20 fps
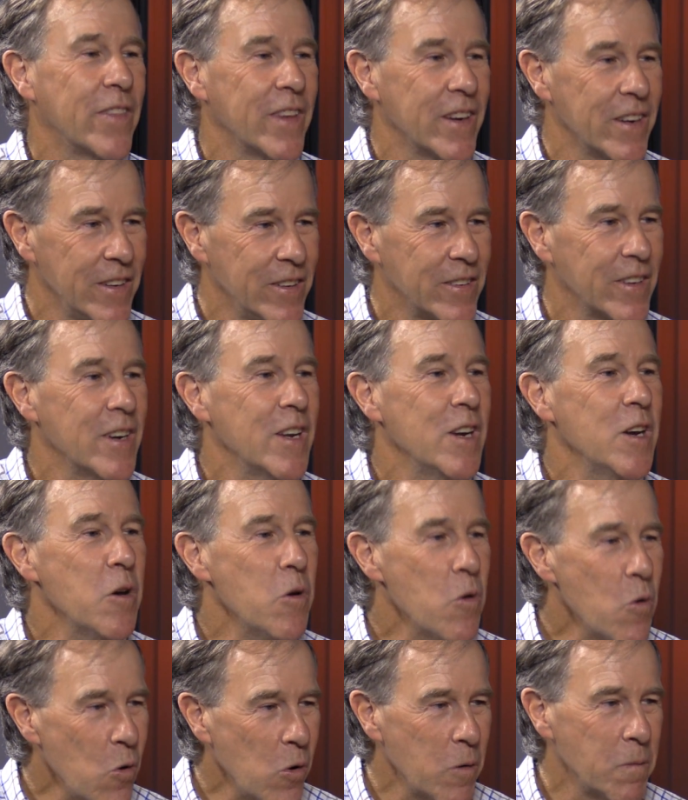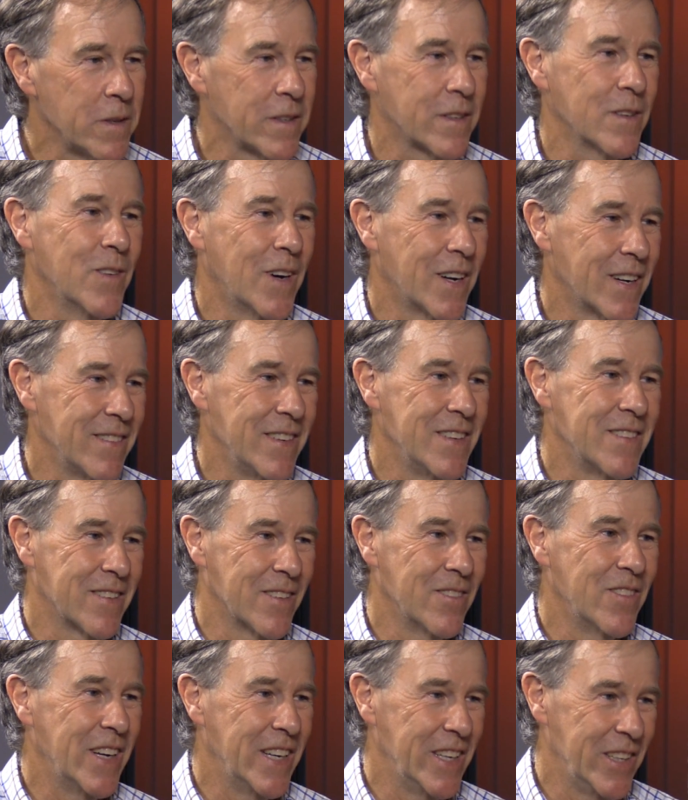there is an enormous amount of
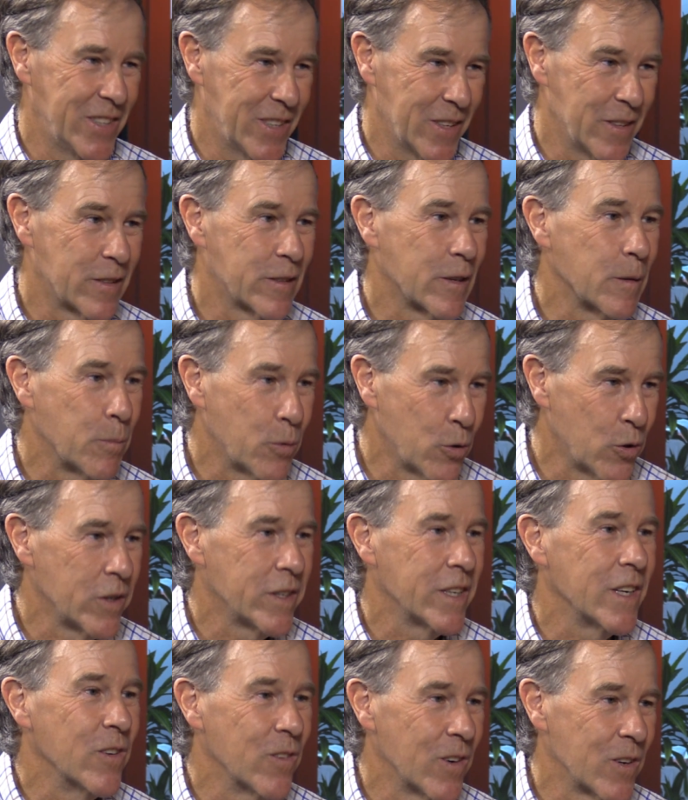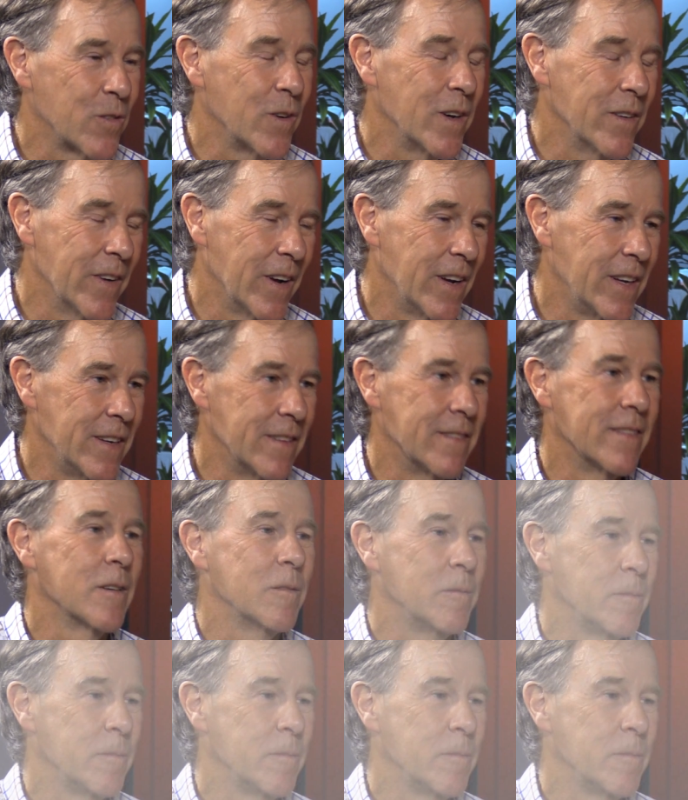information supporting what we believe.